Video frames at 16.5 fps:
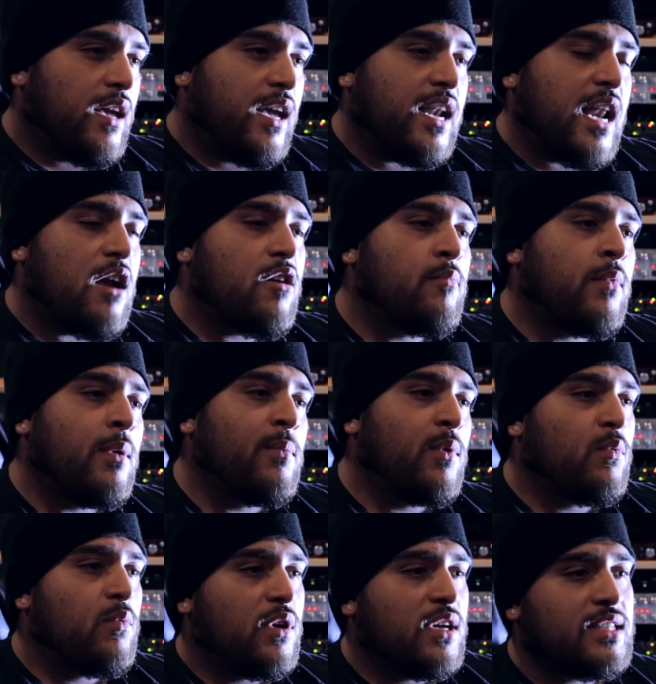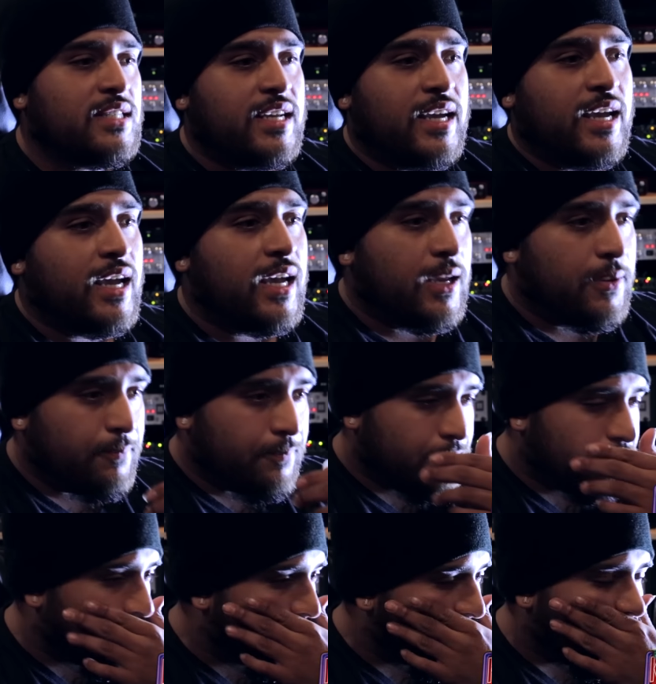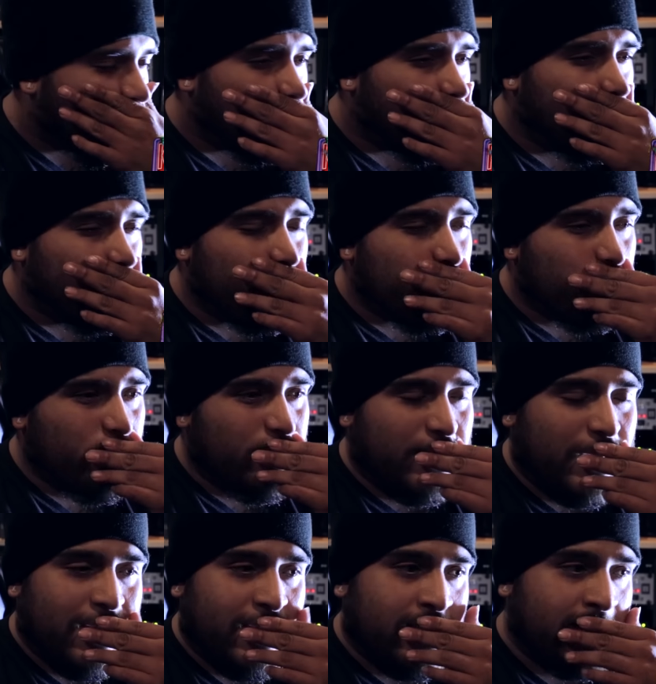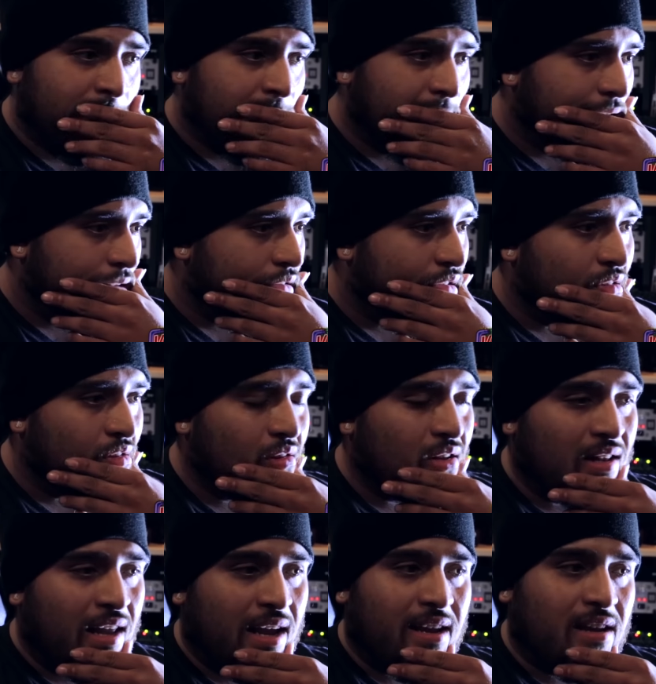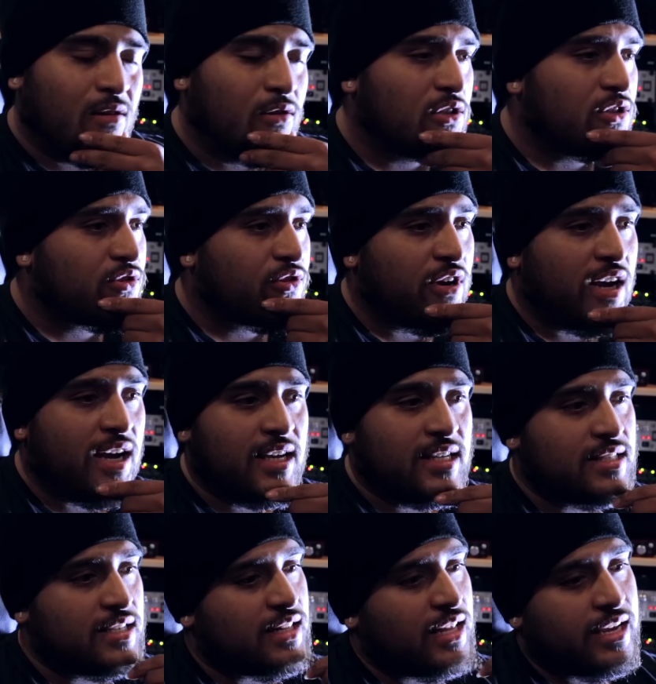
And I remember one day, and uh, like it was crazy.